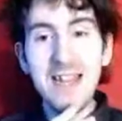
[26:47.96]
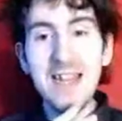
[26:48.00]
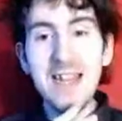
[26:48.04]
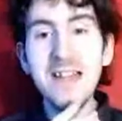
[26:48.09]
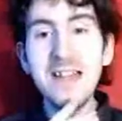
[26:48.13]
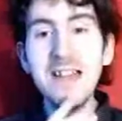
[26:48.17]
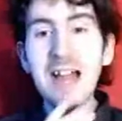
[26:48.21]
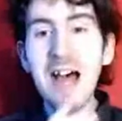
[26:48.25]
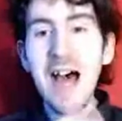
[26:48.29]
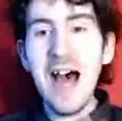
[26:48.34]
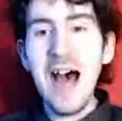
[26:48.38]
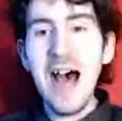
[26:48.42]
the
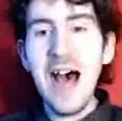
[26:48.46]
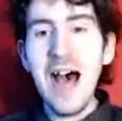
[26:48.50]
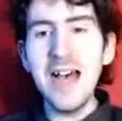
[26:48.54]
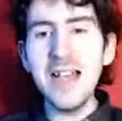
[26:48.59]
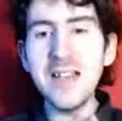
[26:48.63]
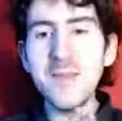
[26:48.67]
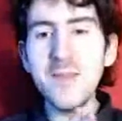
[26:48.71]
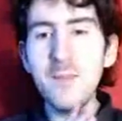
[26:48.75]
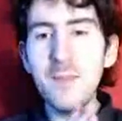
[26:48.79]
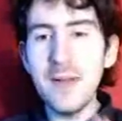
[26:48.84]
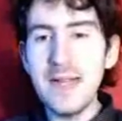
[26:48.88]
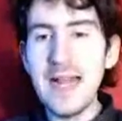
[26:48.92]

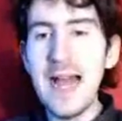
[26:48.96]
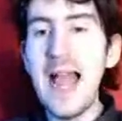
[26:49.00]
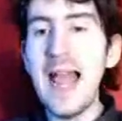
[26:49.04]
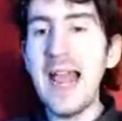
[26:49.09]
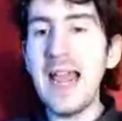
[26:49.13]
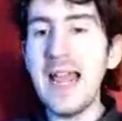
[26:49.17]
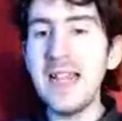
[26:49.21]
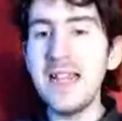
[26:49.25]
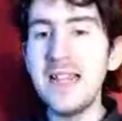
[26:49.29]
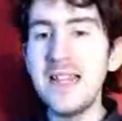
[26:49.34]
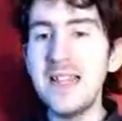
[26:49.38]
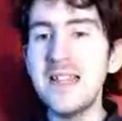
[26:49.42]
last
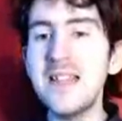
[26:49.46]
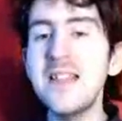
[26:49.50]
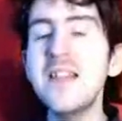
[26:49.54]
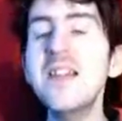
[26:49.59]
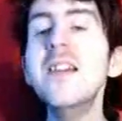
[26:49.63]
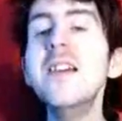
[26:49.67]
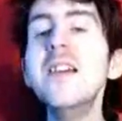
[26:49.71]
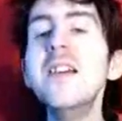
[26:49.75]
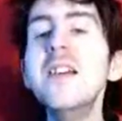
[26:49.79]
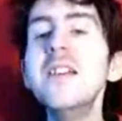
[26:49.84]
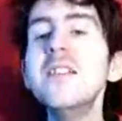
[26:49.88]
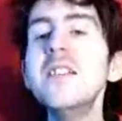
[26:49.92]
place
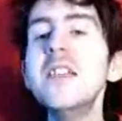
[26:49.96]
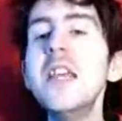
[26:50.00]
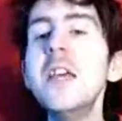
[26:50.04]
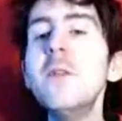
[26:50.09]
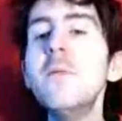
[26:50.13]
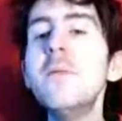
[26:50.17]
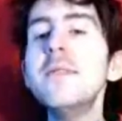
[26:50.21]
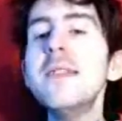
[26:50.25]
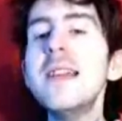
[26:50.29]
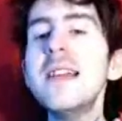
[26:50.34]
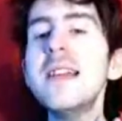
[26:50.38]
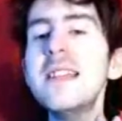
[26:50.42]

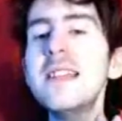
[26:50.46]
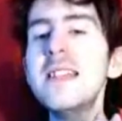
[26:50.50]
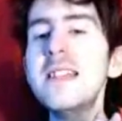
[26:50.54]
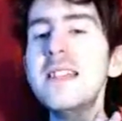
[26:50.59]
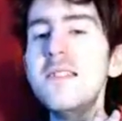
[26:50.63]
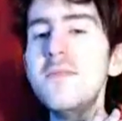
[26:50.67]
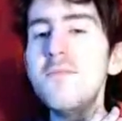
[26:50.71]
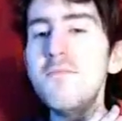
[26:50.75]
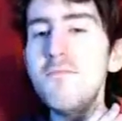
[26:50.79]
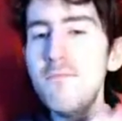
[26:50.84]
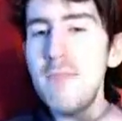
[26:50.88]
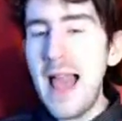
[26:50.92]
you would
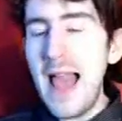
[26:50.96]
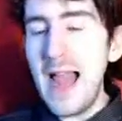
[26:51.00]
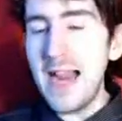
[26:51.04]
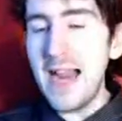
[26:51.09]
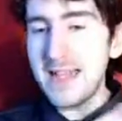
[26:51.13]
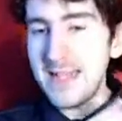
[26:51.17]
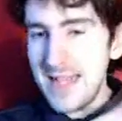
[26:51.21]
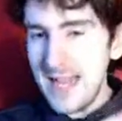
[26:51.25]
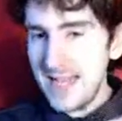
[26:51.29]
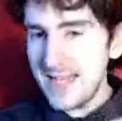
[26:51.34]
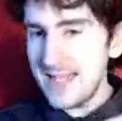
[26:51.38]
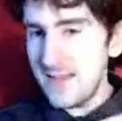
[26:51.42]

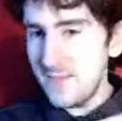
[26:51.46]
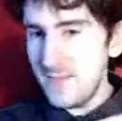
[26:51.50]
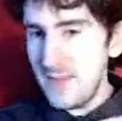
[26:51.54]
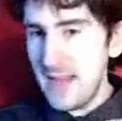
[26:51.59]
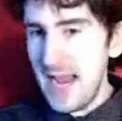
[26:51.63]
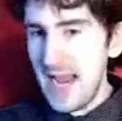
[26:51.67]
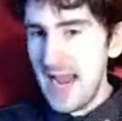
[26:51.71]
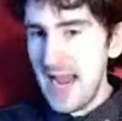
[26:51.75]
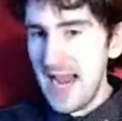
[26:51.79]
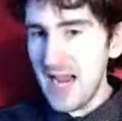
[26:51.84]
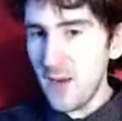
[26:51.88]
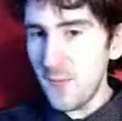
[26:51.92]
expect it to
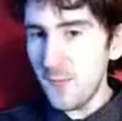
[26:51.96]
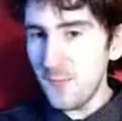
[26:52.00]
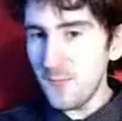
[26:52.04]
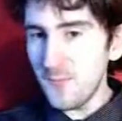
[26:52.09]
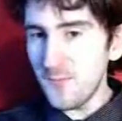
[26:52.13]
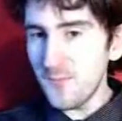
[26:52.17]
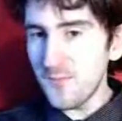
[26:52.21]
be.